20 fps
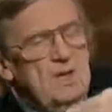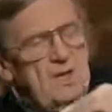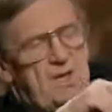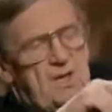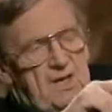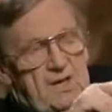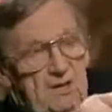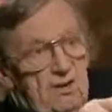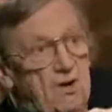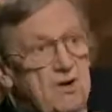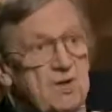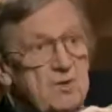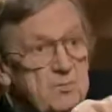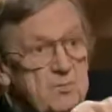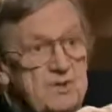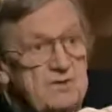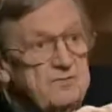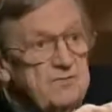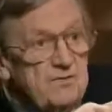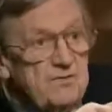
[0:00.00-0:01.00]
It ought to
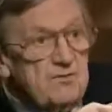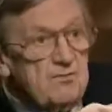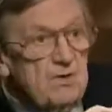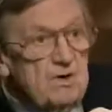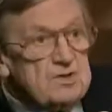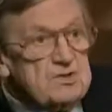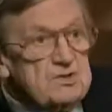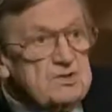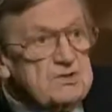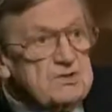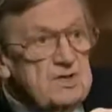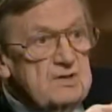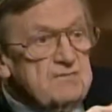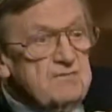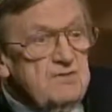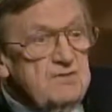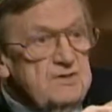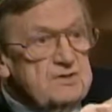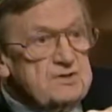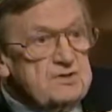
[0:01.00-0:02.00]
be for the Russians and
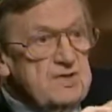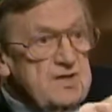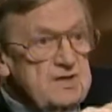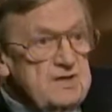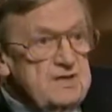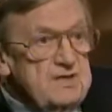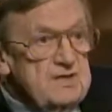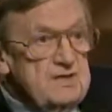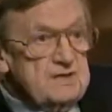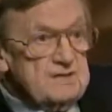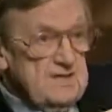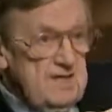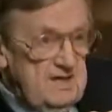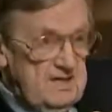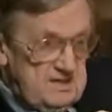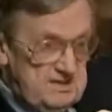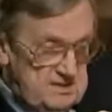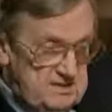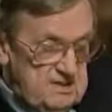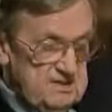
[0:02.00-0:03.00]
for the Chinese.
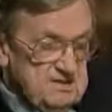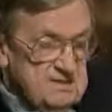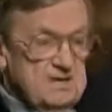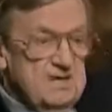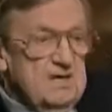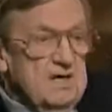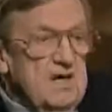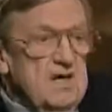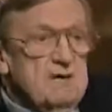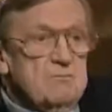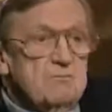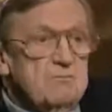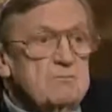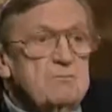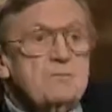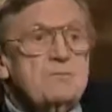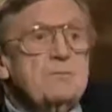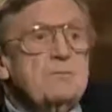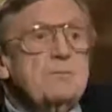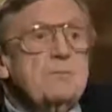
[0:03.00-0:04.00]
As I say, I'm
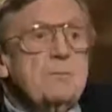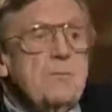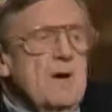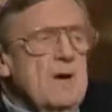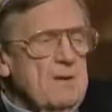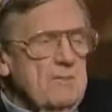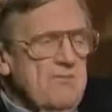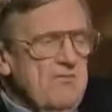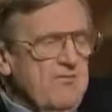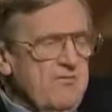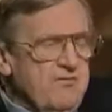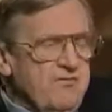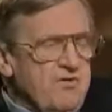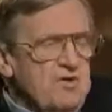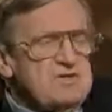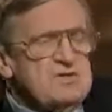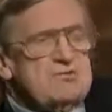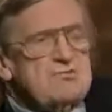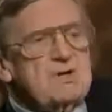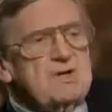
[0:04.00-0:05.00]
I'm
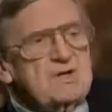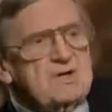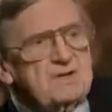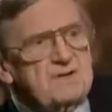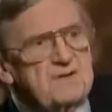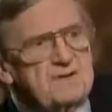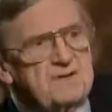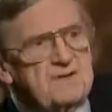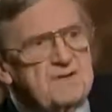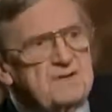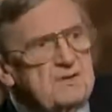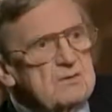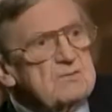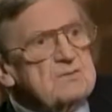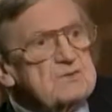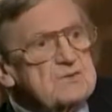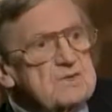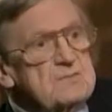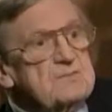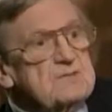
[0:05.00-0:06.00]
frustrated that they don't
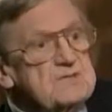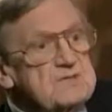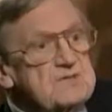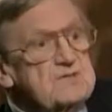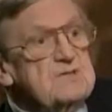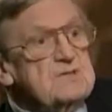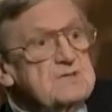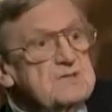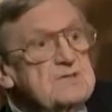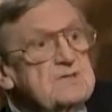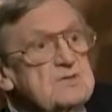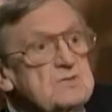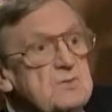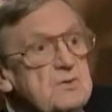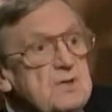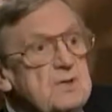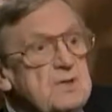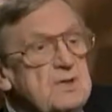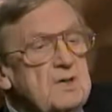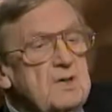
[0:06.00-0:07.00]
seem to see it this
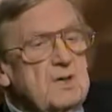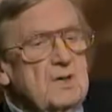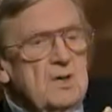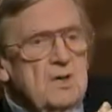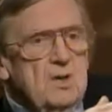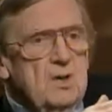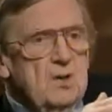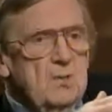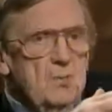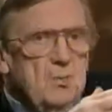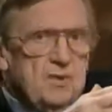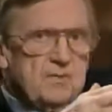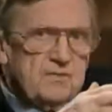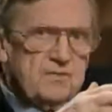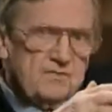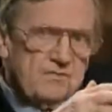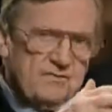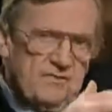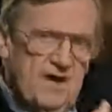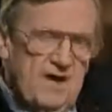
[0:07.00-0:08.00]
way. But
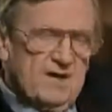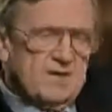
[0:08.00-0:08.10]
the fact